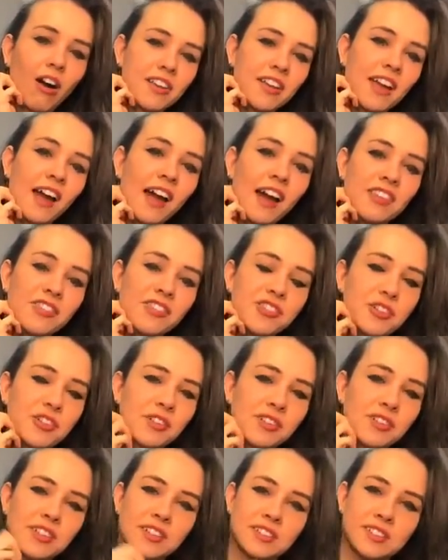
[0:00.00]
Oh yeah,
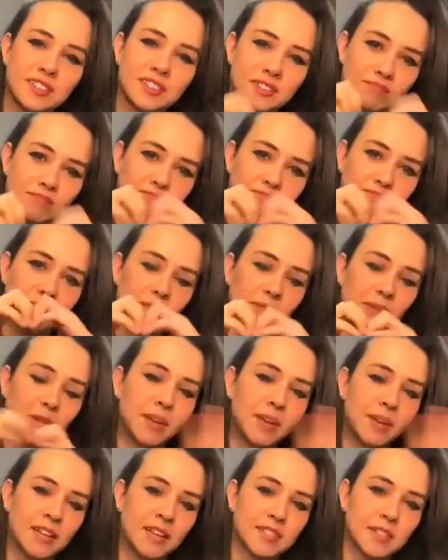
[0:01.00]
Jorn is
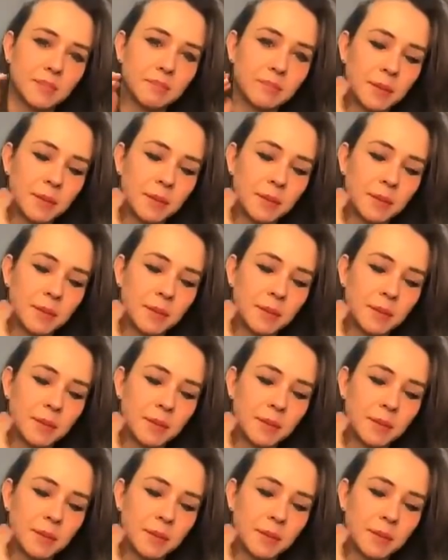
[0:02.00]
amazing people.